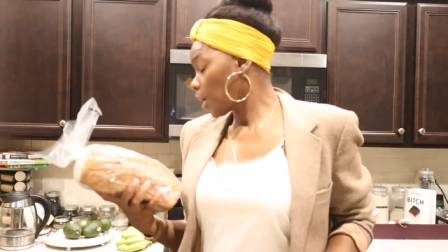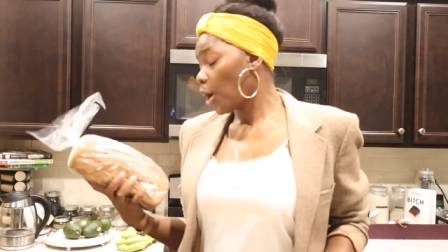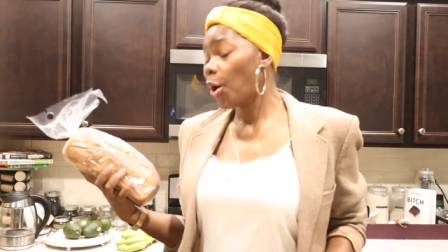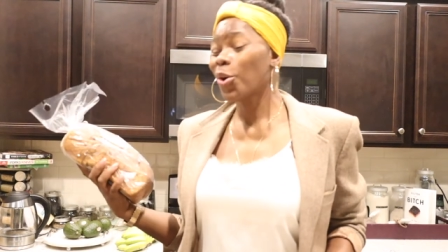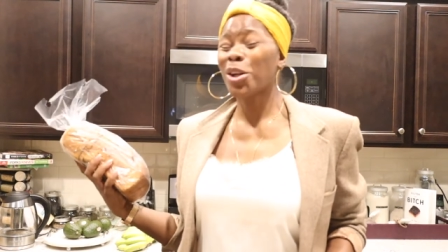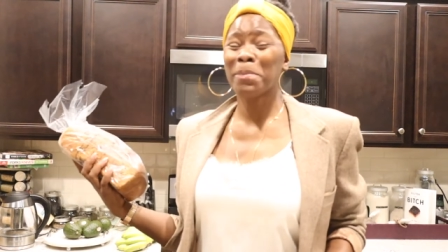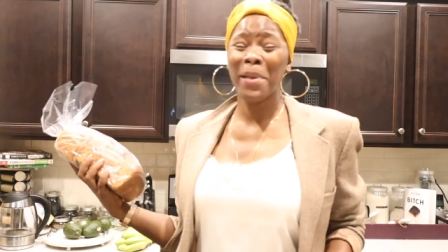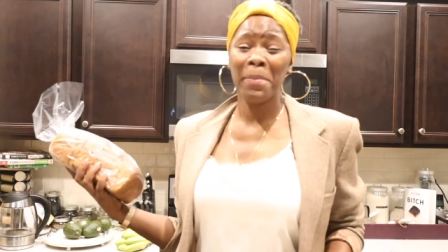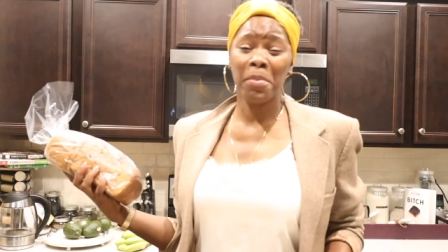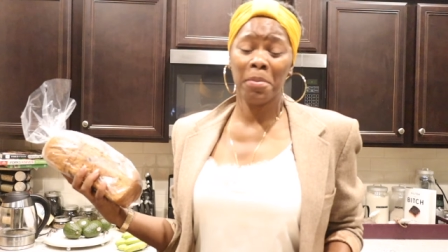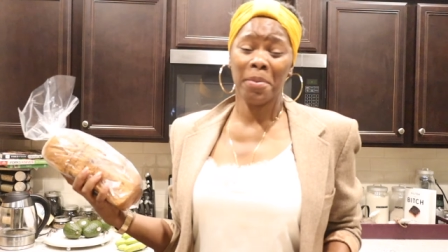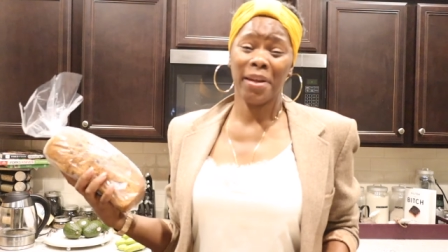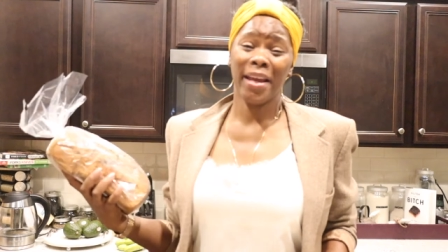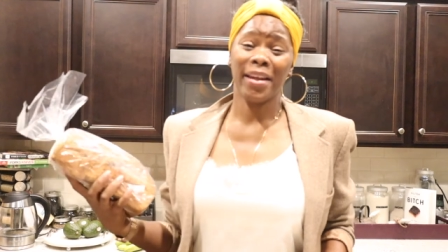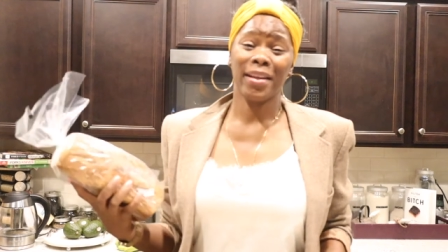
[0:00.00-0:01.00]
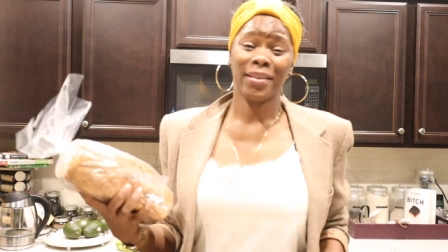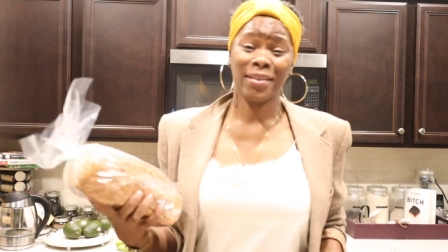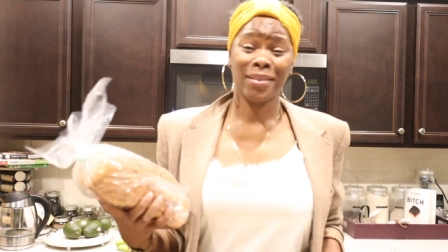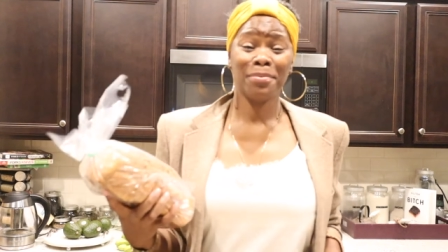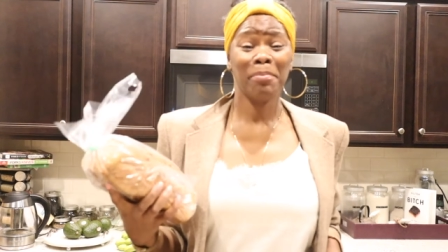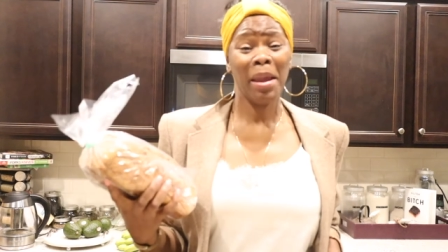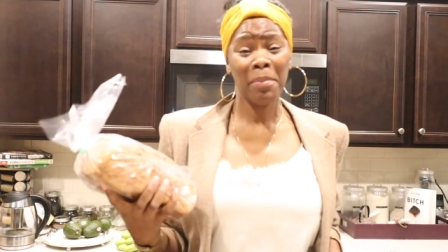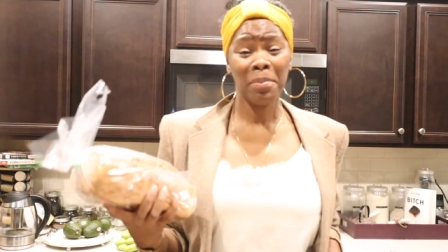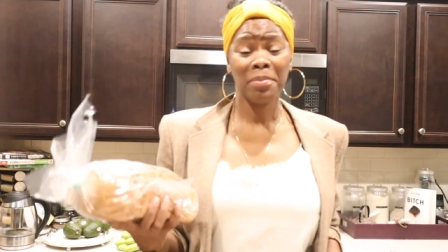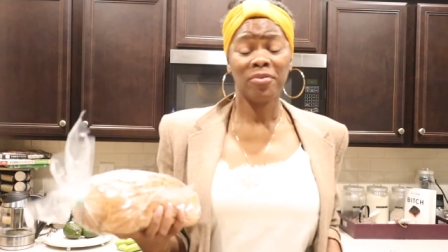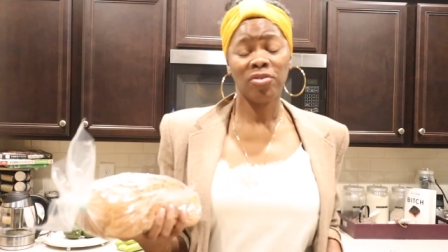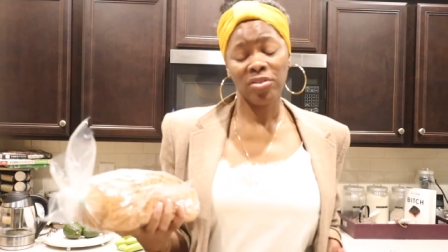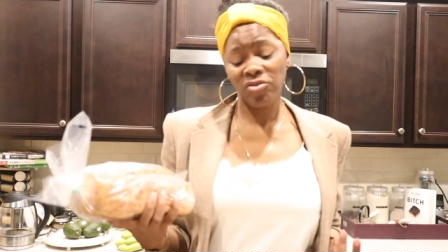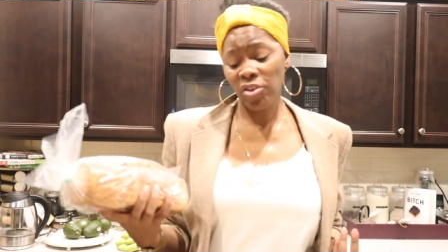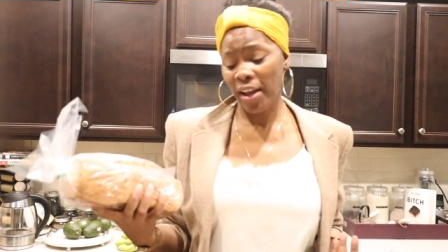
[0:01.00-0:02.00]
Oh, the baby bananas. Baby,
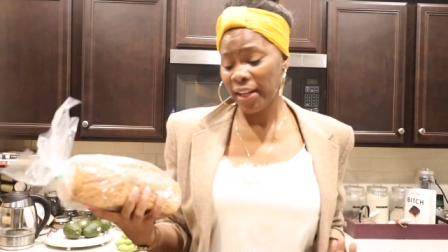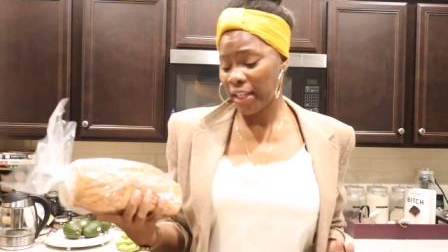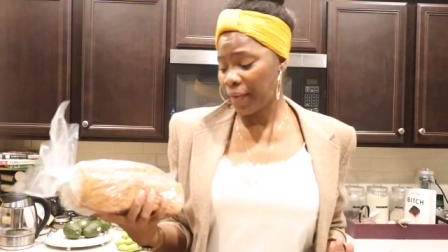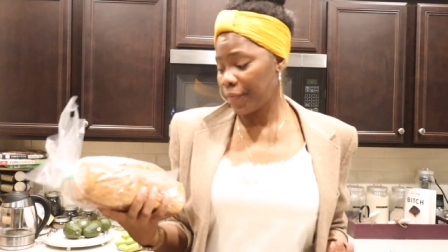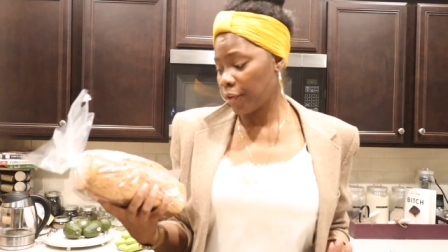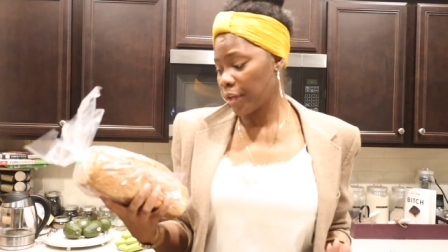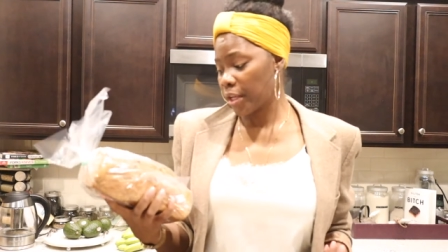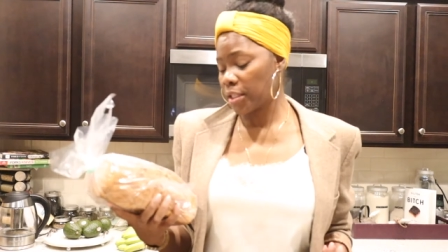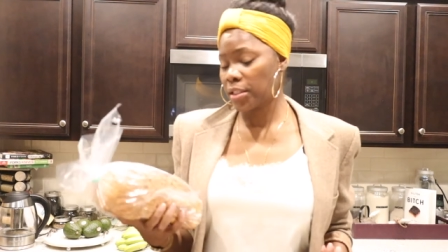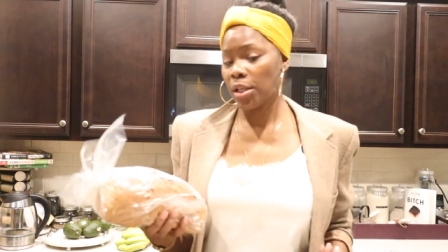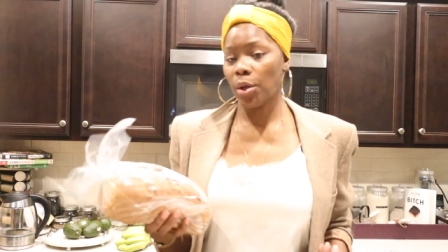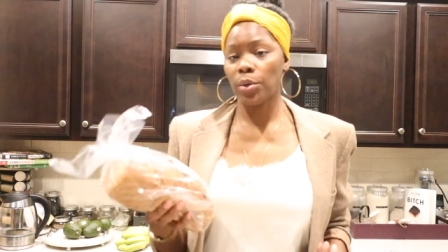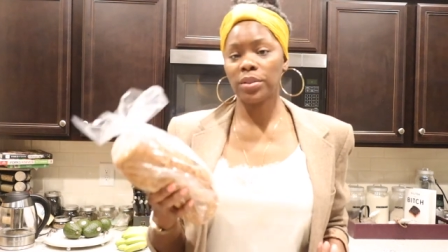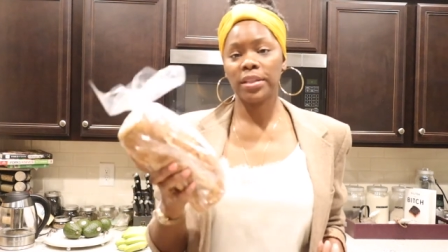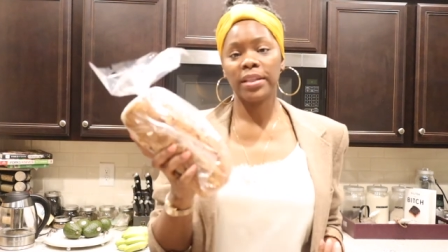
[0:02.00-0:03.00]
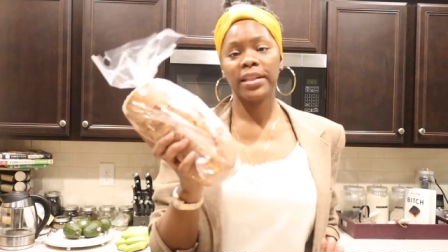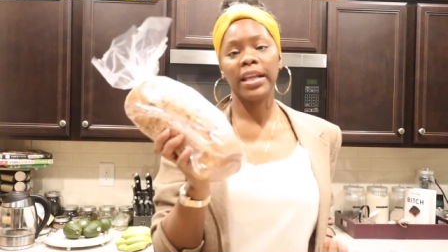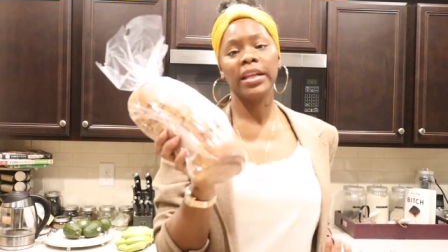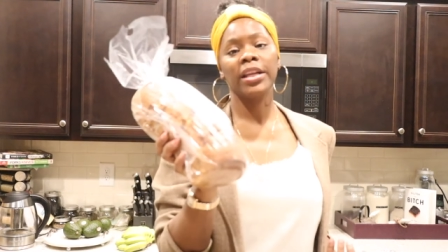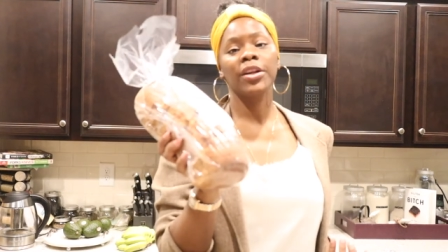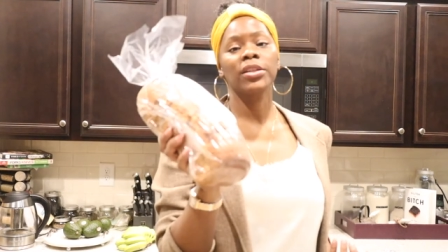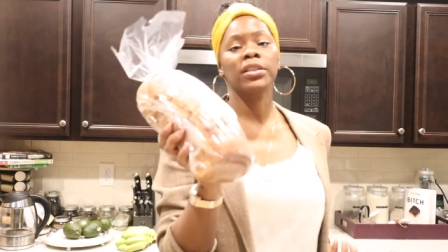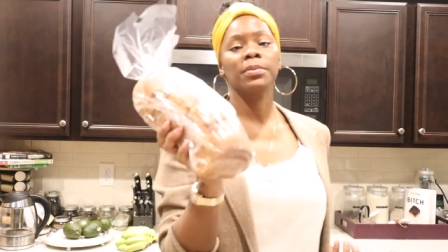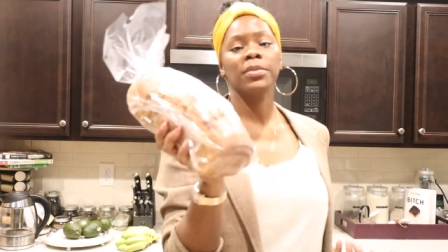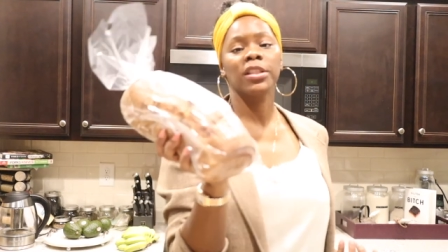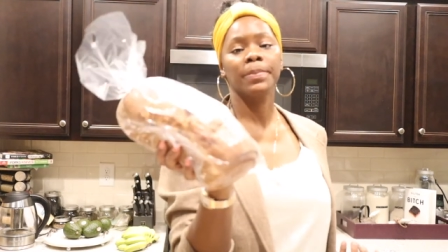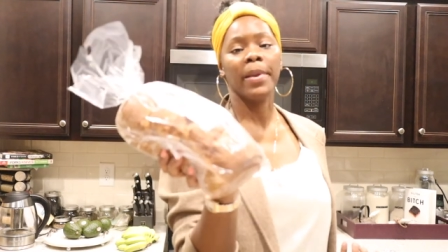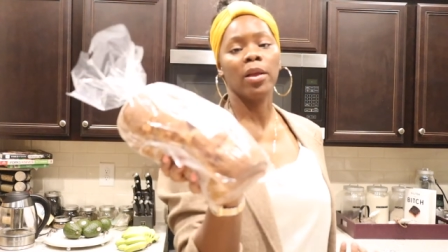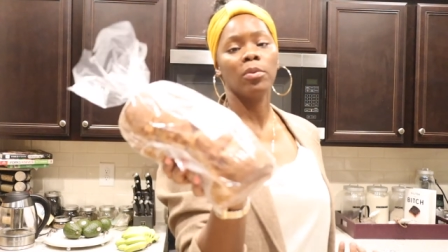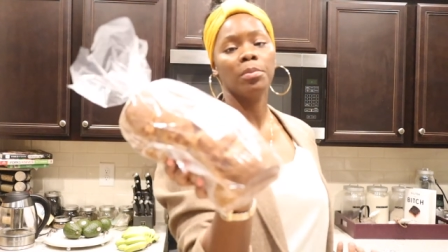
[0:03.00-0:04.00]
try to give your kids those. Then here's some
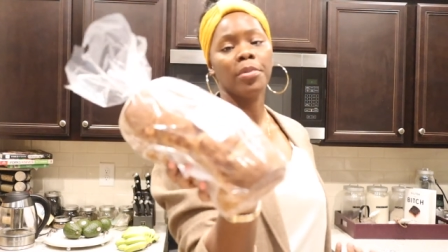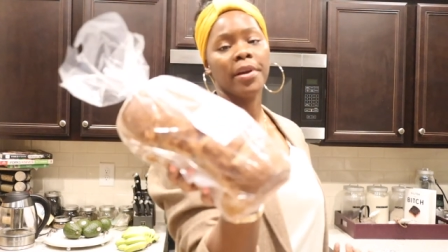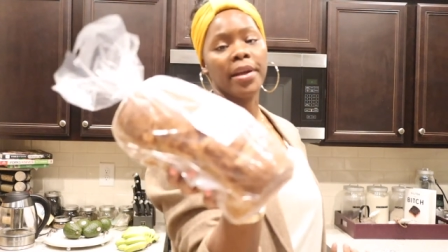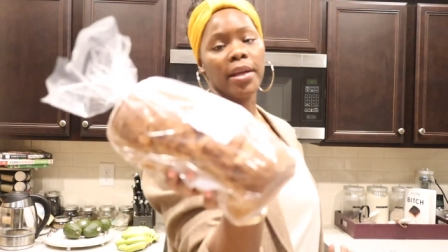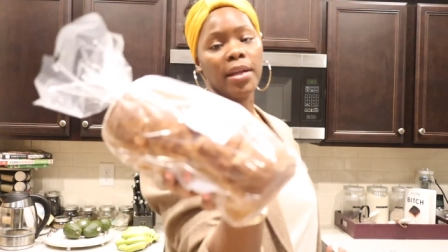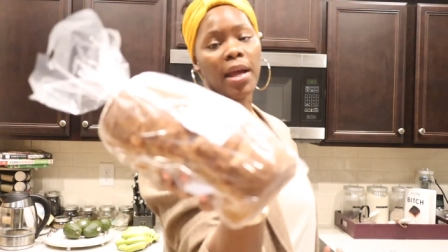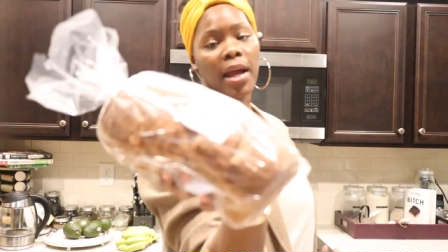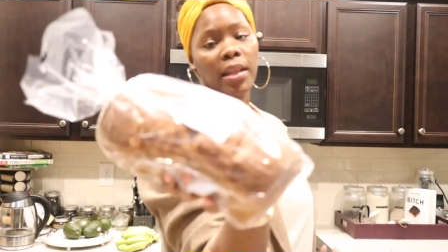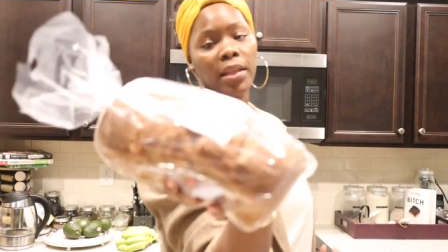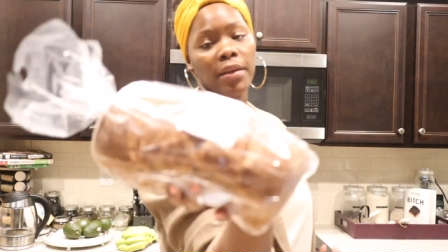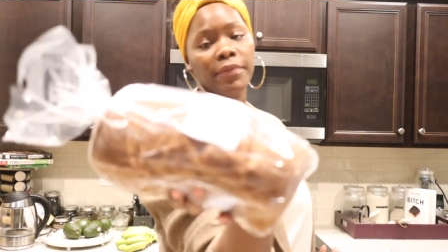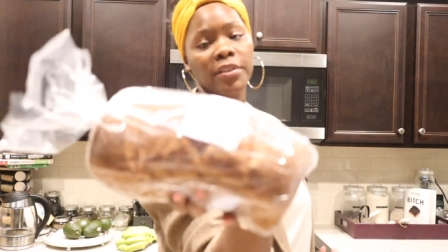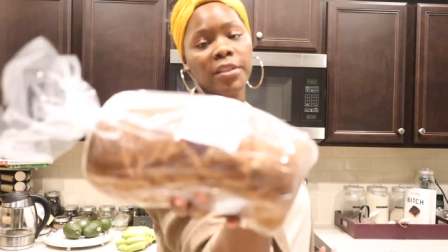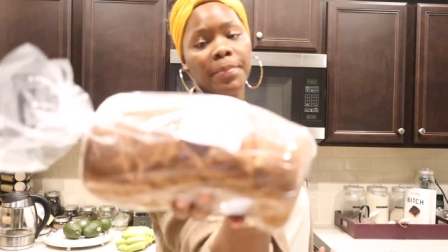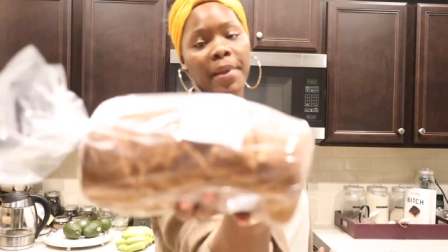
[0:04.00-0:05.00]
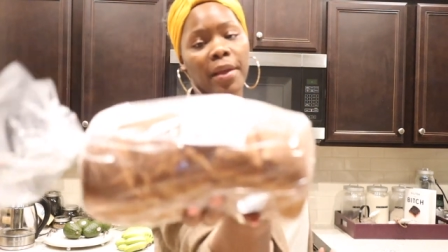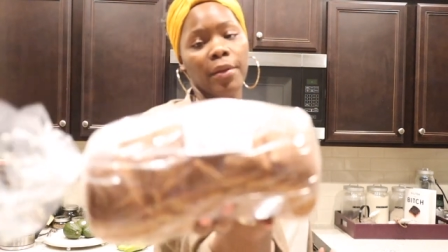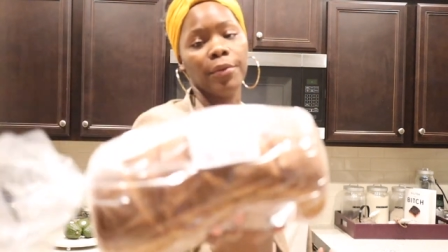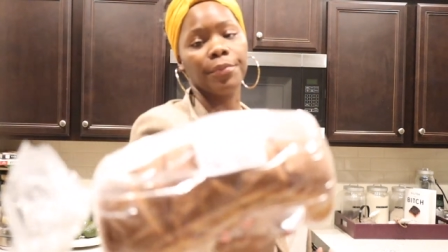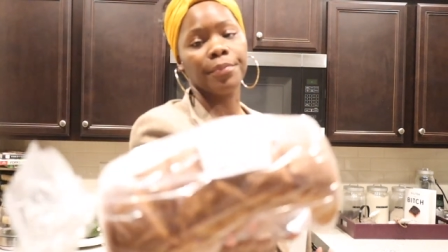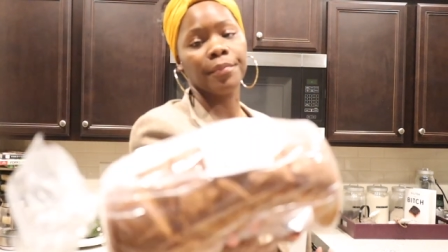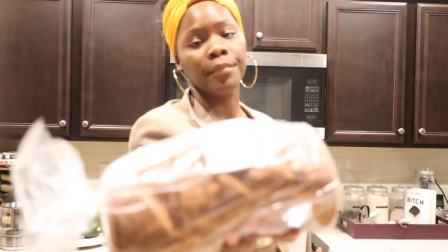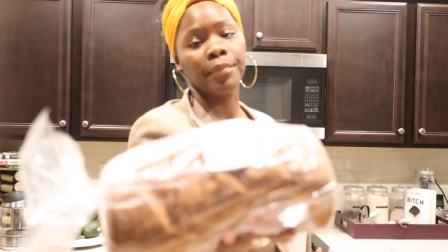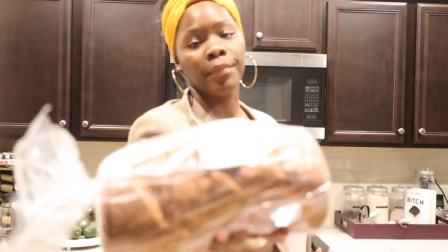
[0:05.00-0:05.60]
spelt bread. I love spelt.